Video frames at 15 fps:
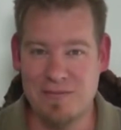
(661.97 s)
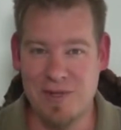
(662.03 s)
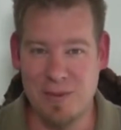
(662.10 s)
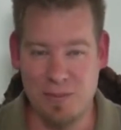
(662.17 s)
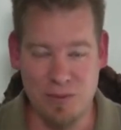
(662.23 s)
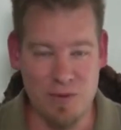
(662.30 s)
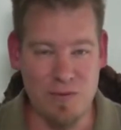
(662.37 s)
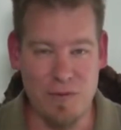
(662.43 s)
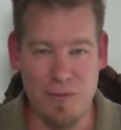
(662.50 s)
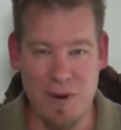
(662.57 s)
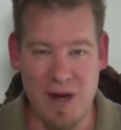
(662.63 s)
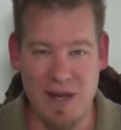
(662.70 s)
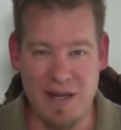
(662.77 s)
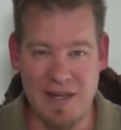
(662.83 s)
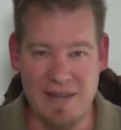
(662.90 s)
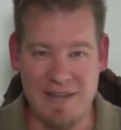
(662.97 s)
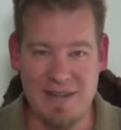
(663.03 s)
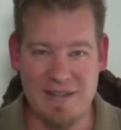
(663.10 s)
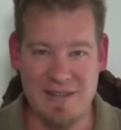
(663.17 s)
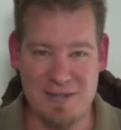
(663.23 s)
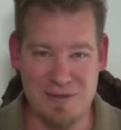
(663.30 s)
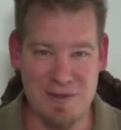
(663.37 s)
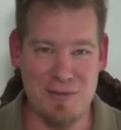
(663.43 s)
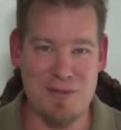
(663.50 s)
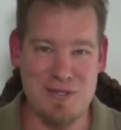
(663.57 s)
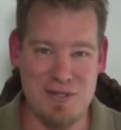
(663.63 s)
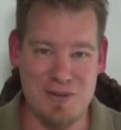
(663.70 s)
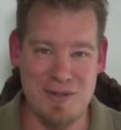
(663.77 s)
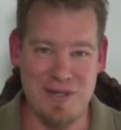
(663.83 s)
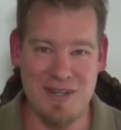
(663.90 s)
improve upon it, contribute
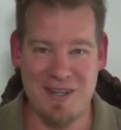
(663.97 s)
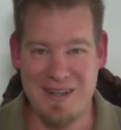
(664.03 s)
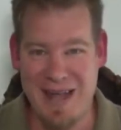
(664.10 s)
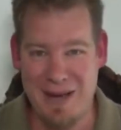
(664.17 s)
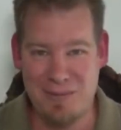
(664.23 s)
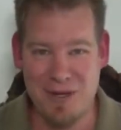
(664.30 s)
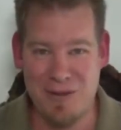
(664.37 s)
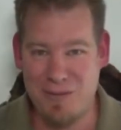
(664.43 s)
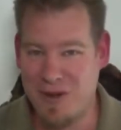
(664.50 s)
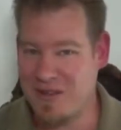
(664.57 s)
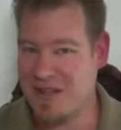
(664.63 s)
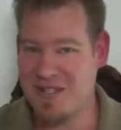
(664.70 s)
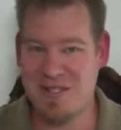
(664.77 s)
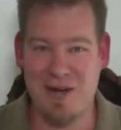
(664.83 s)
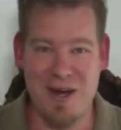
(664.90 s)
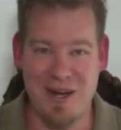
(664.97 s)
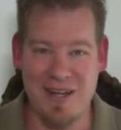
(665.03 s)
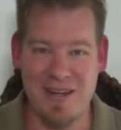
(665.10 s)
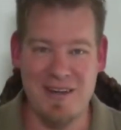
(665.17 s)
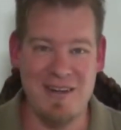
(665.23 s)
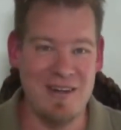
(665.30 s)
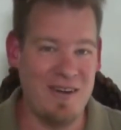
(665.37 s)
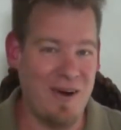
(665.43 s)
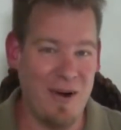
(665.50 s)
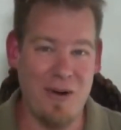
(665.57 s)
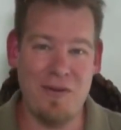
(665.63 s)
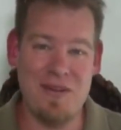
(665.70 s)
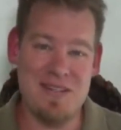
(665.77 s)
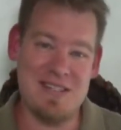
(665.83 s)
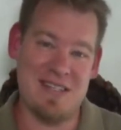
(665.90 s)
to it, collaborate with us on it,
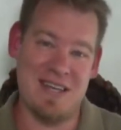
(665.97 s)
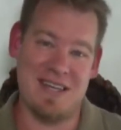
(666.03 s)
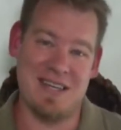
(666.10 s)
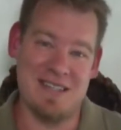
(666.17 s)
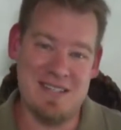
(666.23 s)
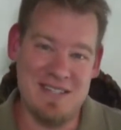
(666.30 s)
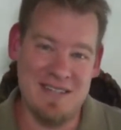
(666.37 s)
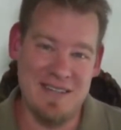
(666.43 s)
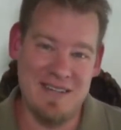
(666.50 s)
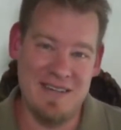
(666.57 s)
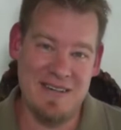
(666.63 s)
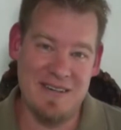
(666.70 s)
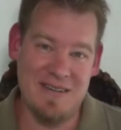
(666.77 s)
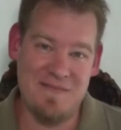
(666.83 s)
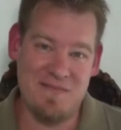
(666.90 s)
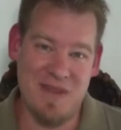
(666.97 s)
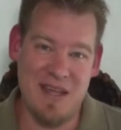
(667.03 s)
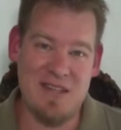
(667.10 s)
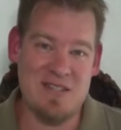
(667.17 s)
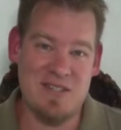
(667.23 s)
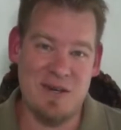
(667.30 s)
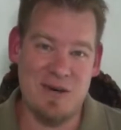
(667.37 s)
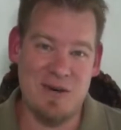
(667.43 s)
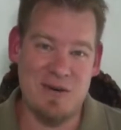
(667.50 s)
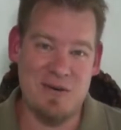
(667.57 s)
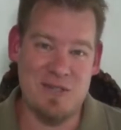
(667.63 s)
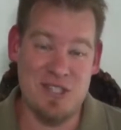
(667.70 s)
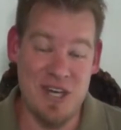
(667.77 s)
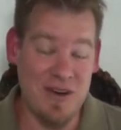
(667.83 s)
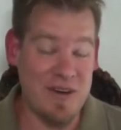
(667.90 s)
all these things. And so
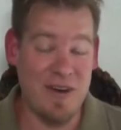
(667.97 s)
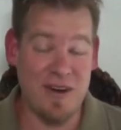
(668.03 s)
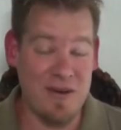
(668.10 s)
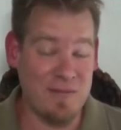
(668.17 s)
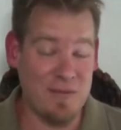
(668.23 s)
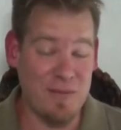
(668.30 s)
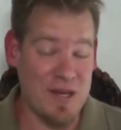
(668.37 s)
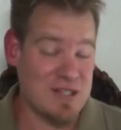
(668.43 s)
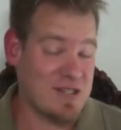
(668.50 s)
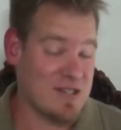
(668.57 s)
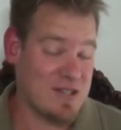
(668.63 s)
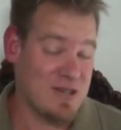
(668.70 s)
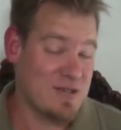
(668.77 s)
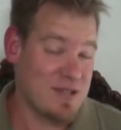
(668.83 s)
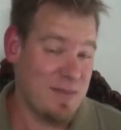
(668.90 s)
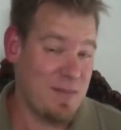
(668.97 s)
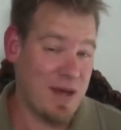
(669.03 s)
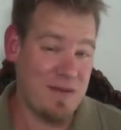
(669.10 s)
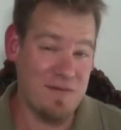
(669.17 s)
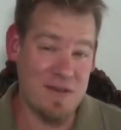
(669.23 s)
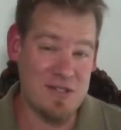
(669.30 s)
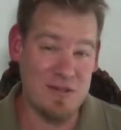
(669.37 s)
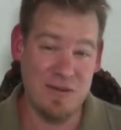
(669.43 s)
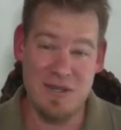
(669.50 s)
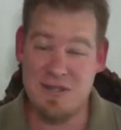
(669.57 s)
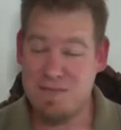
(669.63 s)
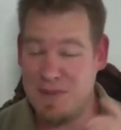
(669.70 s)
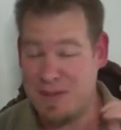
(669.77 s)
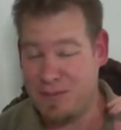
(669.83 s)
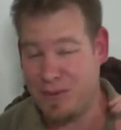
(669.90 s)
sharing our information is hugely beneficial
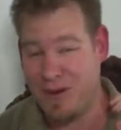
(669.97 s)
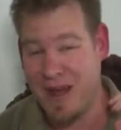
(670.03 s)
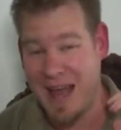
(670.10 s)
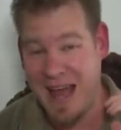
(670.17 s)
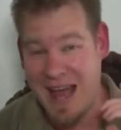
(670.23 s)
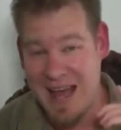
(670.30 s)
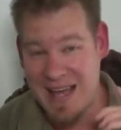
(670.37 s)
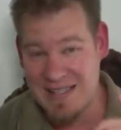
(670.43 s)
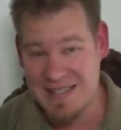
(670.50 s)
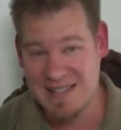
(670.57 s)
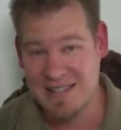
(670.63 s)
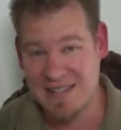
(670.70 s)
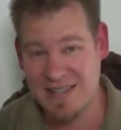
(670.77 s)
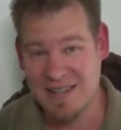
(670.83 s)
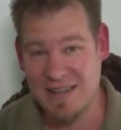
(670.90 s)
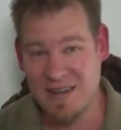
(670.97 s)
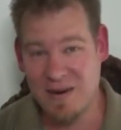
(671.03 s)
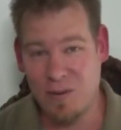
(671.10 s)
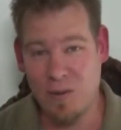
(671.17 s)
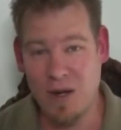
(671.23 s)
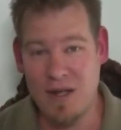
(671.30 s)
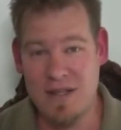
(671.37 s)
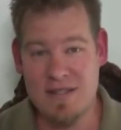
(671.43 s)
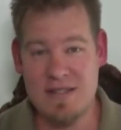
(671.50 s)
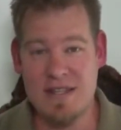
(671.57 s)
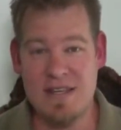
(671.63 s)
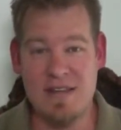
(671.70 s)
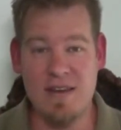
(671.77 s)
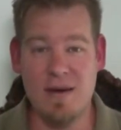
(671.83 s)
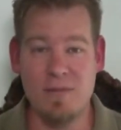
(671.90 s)
because people ask, what is
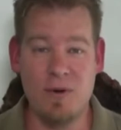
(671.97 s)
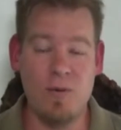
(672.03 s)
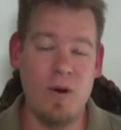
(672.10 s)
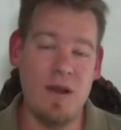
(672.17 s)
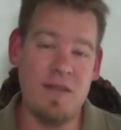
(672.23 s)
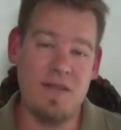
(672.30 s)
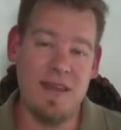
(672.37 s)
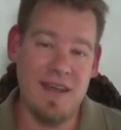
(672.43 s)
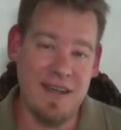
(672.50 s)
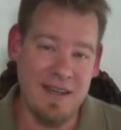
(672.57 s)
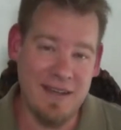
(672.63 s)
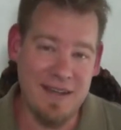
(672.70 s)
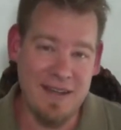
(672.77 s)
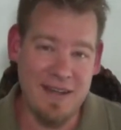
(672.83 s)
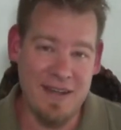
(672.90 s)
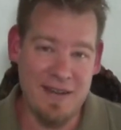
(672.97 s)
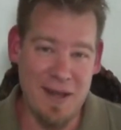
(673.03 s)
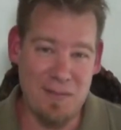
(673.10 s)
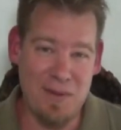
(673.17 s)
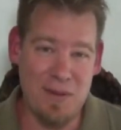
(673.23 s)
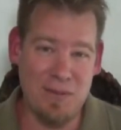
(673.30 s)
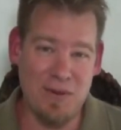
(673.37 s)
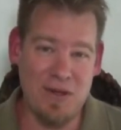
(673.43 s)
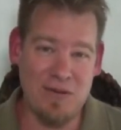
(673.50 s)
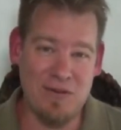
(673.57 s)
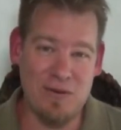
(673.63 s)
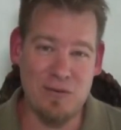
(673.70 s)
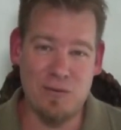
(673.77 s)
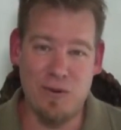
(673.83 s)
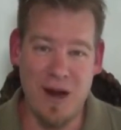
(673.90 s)
the #1 thing that people can
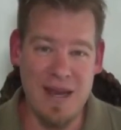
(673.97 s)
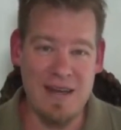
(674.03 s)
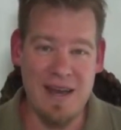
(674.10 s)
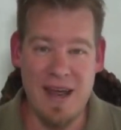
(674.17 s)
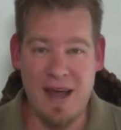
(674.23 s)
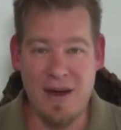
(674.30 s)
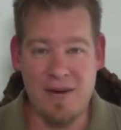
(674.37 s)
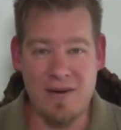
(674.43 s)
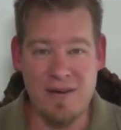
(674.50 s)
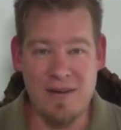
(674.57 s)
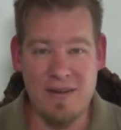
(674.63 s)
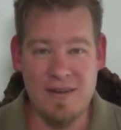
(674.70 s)
do right now